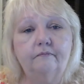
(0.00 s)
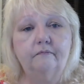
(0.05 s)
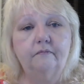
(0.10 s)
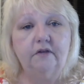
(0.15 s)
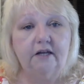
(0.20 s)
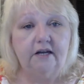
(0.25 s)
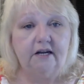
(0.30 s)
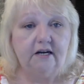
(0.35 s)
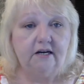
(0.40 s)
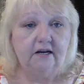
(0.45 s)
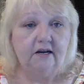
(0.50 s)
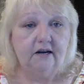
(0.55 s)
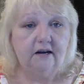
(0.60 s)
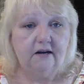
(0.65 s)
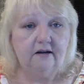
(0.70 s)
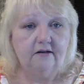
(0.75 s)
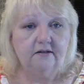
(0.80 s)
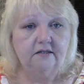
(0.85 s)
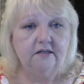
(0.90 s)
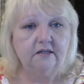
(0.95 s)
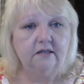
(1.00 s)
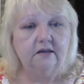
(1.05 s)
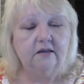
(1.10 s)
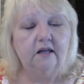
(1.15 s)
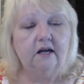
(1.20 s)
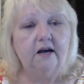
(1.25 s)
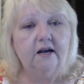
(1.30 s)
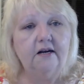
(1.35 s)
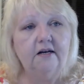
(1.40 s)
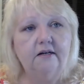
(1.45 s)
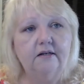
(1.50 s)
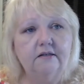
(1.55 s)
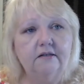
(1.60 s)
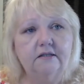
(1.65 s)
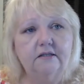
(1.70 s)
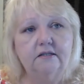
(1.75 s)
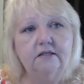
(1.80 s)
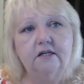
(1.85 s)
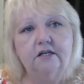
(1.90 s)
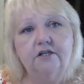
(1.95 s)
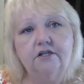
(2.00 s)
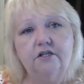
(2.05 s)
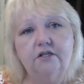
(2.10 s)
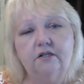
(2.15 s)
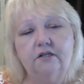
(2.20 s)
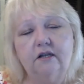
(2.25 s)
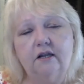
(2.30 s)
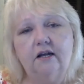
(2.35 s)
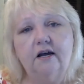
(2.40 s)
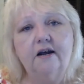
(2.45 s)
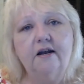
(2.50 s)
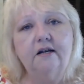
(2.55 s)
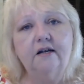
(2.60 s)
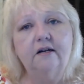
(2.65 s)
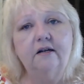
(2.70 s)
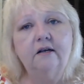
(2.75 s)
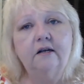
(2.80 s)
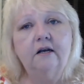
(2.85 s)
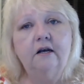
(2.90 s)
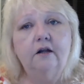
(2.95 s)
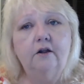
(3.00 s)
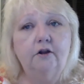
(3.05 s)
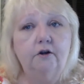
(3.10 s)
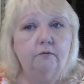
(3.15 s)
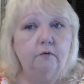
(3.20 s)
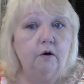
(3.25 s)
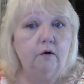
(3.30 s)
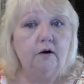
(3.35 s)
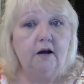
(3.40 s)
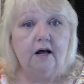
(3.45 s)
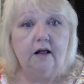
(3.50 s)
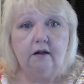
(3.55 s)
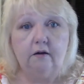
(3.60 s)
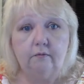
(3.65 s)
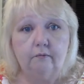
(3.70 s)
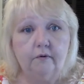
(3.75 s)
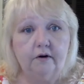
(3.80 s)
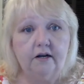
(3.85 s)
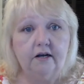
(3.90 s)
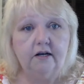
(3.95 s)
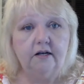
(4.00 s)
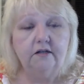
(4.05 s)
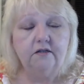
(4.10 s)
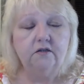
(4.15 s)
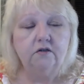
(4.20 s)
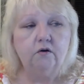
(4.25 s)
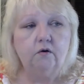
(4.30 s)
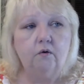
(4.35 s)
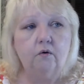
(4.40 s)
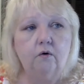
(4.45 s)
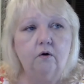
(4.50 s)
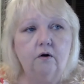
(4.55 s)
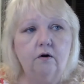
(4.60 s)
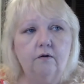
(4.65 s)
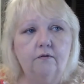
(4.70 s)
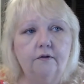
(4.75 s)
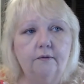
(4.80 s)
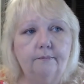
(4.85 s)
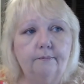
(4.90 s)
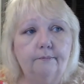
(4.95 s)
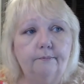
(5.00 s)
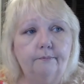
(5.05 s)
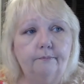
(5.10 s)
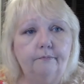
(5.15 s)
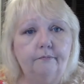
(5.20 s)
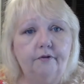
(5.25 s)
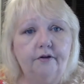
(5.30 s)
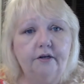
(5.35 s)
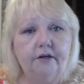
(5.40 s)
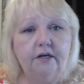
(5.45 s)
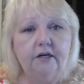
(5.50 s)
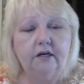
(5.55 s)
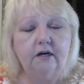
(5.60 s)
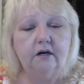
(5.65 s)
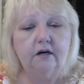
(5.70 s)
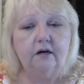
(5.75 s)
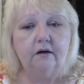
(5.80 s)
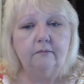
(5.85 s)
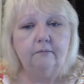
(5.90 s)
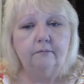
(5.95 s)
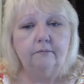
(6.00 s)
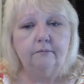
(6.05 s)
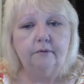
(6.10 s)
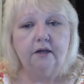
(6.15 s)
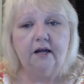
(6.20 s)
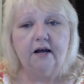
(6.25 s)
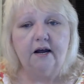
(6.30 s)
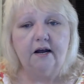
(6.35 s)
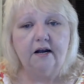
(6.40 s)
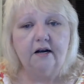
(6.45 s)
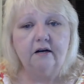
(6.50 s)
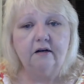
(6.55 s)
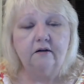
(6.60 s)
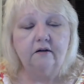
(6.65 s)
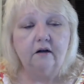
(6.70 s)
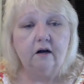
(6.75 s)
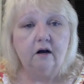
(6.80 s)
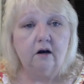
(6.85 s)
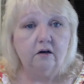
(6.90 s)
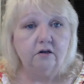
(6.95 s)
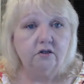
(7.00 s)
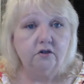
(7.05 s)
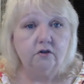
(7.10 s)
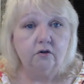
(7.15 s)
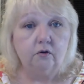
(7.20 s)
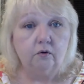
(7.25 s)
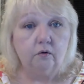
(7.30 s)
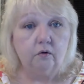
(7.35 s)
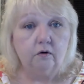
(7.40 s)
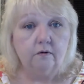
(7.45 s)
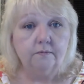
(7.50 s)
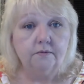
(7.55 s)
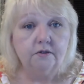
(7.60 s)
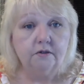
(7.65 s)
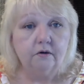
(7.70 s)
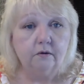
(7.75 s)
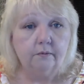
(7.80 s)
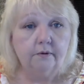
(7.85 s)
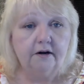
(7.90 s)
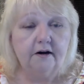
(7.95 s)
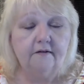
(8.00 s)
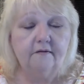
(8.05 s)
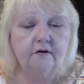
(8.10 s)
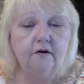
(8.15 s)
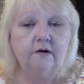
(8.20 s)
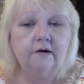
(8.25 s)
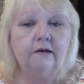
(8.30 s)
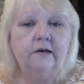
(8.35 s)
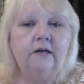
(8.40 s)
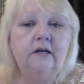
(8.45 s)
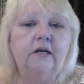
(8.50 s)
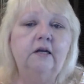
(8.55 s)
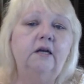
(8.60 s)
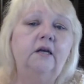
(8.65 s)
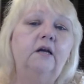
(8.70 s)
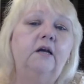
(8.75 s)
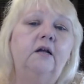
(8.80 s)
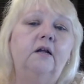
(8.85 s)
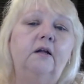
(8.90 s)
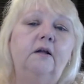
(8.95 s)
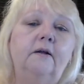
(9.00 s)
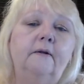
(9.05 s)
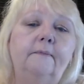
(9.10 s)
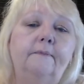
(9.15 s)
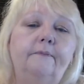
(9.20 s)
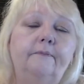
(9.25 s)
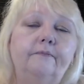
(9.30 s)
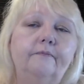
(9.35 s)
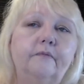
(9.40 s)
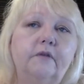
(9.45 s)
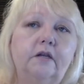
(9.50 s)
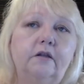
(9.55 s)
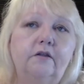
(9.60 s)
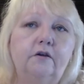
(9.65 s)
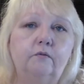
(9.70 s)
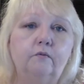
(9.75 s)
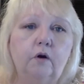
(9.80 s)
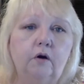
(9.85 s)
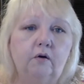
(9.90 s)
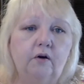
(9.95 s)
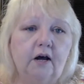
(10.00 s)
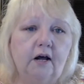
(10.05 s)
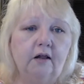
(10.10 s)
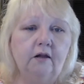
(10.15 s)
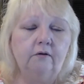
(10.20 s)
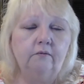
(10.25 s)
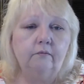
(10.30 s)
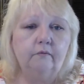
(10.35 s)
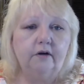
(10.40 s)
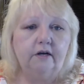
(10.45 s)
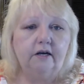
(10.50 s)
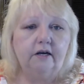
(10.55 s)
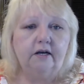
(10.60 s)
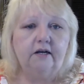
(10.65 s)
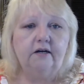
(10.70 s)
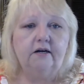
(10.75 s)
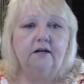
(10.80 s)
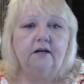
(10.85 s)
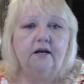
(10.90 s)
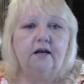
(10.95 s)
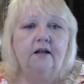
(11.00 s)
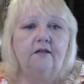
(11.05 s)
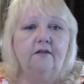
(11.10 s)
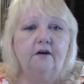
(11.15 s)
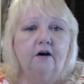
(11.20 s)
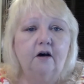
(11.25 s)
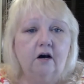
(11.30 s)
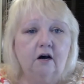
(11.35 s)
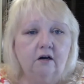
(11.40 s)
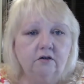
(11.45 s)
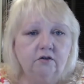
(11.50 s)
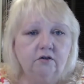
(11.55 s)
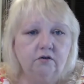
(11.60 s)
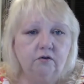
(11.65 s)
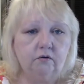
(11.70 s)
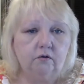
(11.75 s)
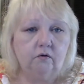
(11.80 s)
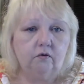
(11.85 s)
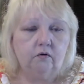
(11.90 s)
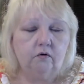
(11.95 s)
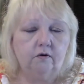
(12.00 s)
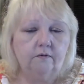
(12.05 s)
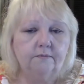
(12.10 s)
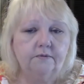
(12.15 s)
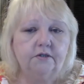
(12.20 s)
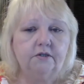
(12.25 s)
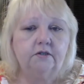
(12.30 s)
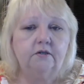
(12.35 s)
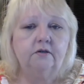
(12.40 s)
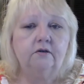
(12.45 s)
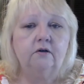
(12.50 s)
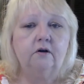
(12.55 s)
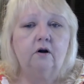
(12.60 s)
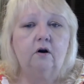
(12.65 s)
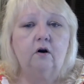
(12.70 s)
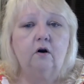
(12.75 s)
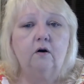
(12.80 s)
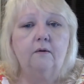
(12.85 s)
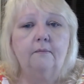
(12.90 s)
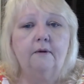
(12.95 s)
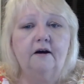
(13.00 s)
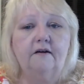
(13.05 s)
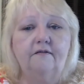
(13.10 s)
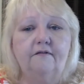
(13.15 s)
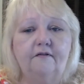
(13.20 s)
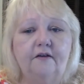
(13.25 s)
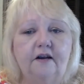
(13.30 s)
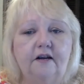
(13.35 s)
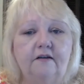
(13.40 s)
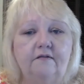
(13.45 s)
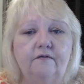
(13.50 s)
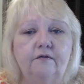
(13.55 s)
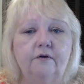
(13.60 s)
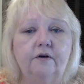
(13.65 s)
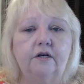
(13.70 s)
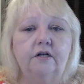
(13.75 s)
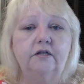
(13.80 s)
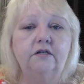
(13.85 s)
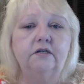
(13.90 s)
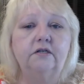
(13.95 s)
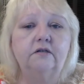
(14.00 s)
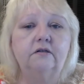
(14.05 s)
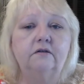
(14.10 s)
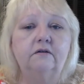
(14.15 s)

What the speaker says: laying eggs like the Rhode Island Reds or the black Australorps or whatever. The Rhode Island Red and the Australorps are my favorite